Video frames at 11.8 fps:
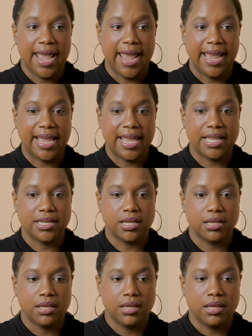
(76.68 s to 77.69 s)

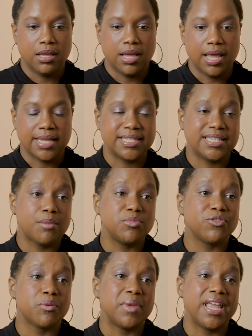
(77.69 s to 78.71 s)
and it
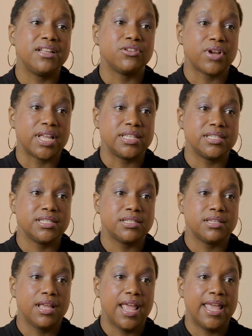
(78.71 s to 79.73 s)
stems from ignorance.